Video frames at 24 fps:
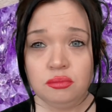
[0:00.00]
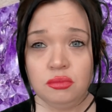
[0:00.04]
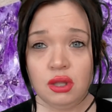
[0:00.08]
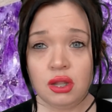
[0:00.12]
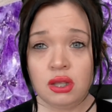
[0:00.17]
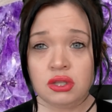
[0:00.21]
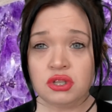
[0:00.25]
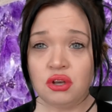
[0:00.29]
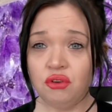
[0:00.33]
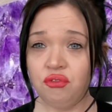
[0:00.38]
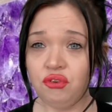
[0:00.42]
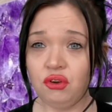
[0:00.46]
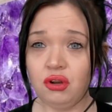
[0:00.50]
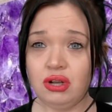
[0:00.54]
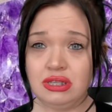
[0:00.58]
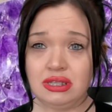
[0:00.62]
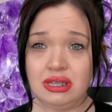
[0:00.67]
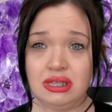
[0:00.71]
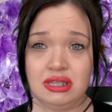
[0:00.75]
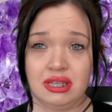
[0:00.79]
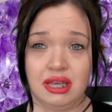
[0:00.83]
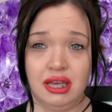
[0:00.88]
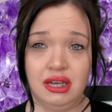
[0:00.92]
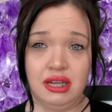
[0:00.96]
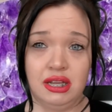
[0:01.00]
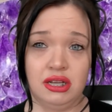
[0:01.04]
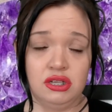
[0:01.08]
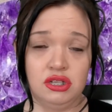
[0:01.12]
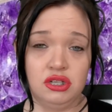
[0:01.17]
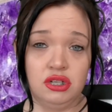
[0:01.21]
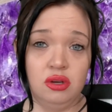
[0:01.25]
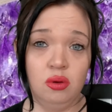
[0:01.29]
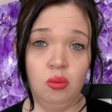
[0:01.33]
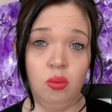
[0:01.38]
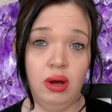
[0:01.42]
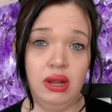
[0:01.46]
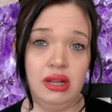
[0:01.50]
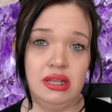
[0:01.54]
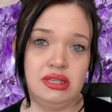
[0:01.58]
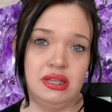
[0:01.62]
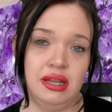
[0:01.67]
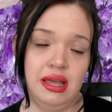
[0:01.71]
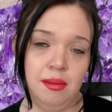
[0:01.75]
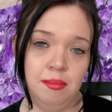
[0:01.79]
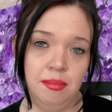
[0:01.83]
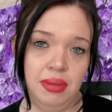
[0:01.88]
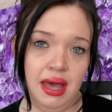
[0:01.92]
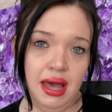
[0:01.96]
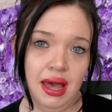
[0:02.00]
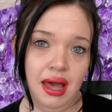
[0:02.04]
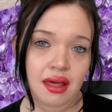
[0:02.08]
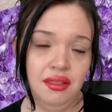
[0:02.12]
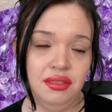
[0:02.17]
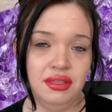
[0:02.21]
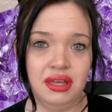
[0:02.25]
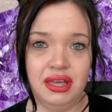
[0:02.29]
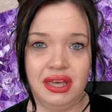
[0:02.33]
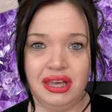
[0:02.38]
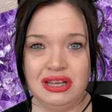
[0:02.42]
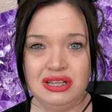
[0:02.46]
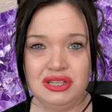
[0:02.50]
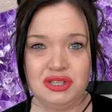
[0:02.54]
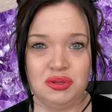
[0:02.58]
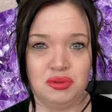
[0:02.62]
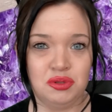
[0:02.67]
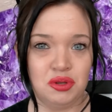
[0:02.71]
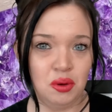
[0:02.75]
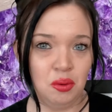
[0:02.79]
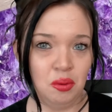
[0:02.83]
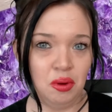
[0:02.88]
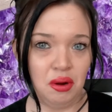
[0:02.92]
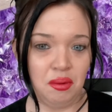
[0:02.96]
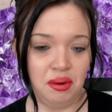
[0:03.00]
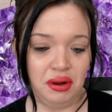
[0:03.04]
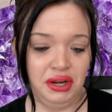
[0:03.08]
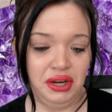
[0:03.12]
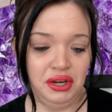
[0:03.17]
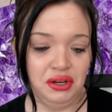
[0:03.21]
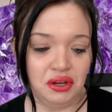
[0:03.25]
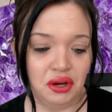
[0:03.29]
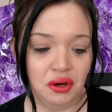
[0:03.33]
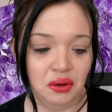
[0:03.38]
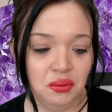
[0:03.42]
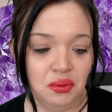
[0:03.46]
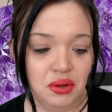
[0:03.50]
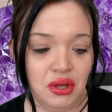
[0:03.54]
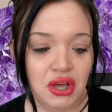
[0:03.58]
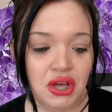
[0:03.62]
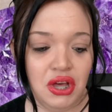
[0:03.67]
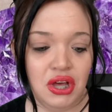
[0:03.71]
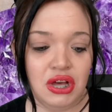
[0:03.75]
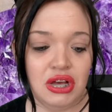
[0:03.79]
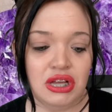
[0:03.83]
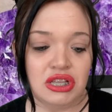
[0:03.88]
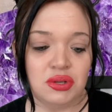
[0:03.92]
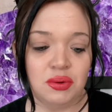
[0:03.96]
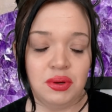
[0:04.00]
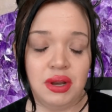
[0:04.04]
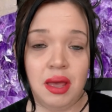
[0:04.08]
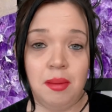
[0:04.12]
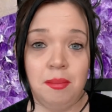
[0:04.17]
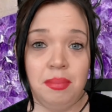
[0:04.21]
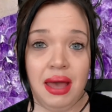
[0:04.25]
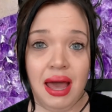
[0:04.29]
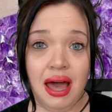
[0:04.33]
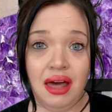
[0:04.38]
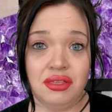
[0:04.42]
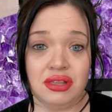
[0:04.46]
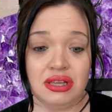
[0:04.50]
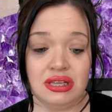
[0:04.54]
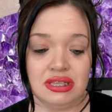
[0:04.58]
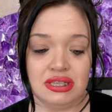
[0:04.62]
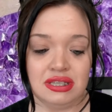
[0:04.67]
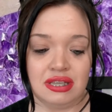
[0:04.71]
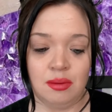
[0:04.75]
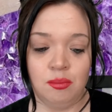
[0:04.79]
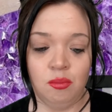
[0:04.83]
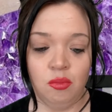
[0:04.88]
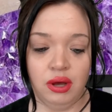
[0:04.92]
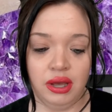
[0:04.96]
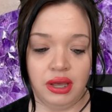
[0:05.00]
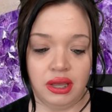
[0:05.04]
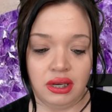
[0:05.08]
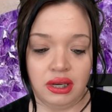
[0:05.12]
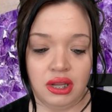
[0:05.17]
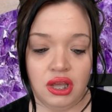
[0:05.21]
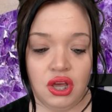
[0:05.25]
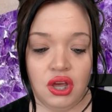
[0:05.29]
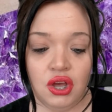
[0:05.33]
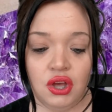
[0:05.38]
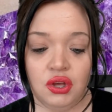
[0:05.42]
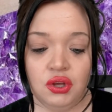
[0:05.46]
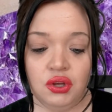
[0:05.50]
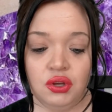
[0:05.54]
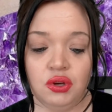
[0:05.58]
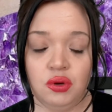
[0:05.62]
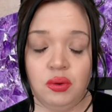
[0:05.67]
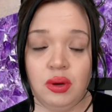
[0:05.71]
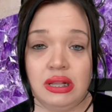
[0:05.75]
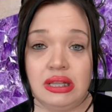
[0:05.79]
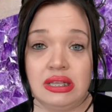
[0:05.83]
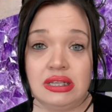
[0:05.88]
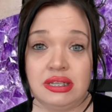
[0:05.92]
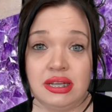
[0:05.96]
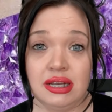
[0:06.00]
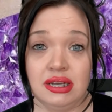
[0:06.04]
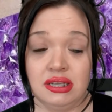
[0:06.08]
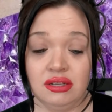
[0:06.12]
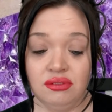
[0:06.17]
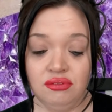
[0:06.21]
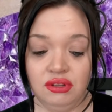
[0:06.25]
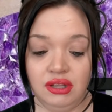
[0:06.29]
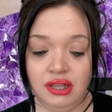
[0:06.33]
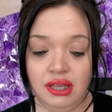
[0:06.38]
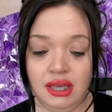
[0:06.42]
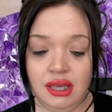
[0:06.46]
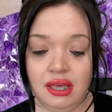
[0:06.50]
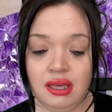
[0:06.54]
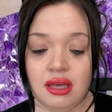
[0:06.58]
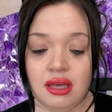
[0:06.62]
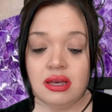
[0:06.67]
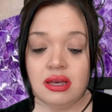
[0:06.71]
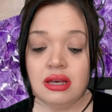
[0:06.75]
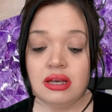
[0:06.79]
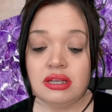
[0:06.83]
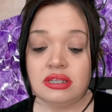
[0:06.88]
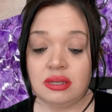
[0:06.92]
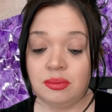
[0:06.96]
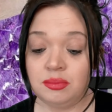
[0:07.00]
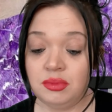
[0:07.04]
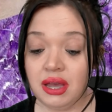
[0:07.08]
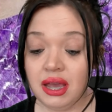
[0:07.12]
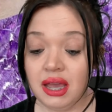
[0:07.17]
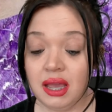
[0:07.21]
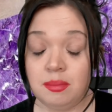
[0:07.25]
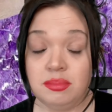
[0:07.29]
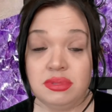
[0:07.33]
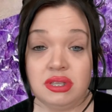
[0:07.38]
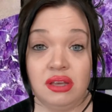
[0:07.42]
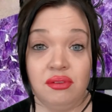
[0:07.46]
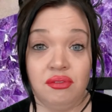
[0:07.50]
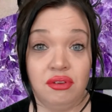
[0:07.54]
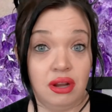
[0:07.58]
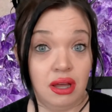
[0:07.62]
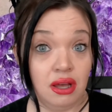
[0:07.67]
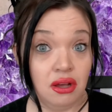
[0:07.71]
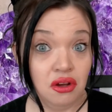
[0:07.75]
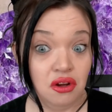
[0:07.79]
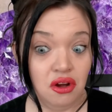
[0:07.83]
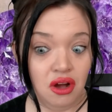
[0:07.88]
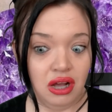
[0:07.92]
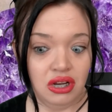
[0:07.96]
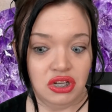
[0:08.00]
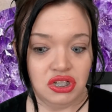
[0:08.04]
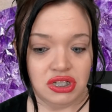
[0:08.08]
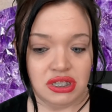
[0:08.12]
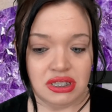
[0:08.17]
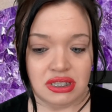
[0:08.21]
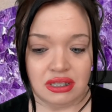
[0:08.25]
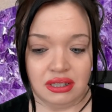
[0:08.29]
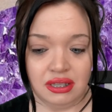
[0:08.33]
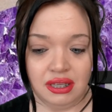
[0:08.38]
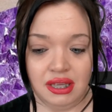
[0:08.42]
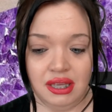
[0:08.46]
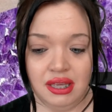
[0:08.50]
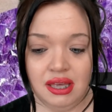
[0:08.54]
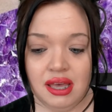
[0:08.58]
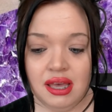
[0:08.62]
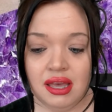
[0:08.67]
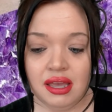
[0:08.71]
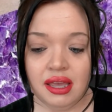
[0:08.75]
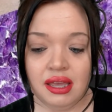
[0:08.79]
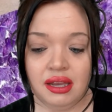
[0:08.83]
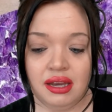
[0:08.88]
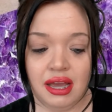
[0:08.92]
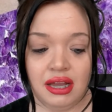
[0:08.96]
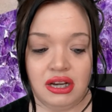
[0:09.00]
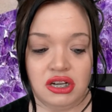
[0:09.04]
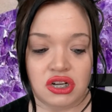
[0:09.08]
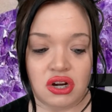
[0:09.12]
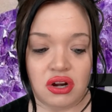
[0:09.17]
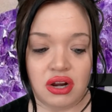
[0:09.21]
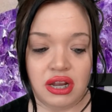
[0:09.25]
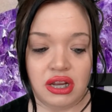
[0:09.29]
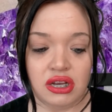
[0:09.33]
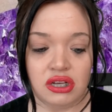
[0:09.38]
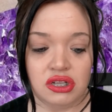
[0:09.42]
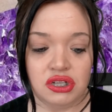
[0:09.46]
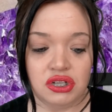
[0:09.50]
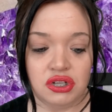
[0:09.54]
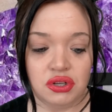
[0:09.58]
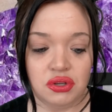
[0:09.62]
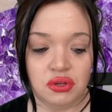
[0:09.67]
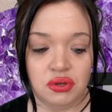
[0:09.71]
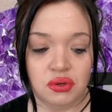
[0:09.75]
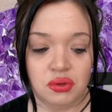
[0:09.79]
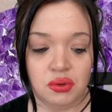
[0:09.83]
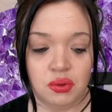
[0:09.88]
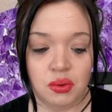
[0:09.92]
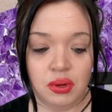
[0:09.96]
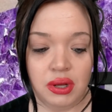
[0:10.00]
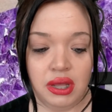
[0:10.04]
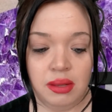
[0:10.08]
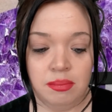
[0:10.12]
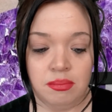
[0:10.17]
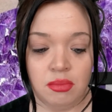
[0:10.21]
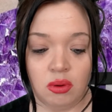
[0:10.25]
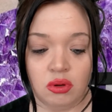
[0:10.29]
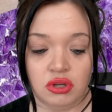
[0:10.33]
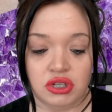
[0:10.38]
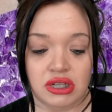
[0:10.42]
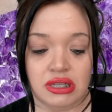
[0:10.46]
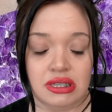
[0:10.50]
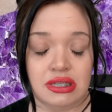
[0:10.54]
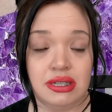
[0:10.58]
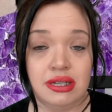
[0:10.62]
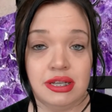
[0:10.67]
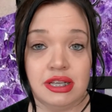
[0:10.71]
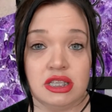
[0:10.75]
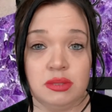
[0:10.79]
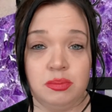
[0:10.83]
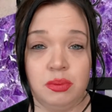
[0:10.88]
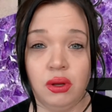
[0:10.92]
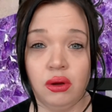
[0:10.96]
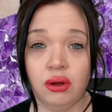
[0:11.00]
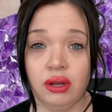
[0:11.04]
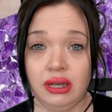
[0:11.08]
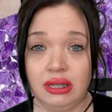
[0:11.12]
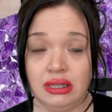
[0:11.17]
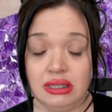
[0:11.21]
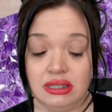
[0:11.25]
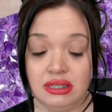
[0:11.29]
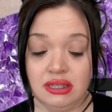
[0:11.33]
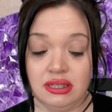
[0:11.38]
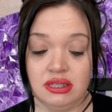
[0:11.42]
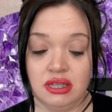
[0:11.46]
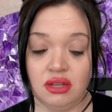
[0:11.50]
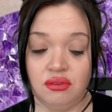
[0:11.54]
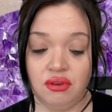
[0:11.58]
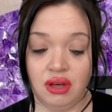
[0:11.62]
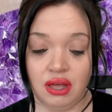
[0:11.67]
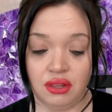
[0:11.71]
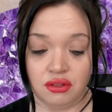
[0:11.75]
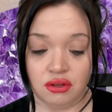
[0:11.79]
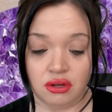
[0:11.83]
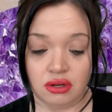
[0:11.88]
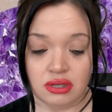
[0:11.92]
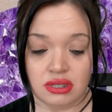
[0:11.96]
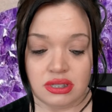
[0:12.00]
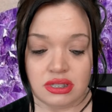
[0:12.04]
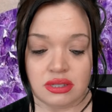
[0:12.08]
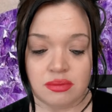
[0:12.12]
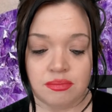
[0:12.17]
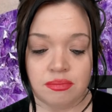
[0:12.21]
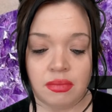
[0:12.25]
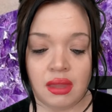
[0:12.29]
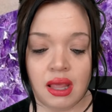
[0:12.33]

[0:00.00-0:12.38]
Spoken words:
So first, let's get into what is an empath in case you don't already know. So an empath is someone who instinctively, sometimes even unconsciously, can enter into emotions and experiences of others.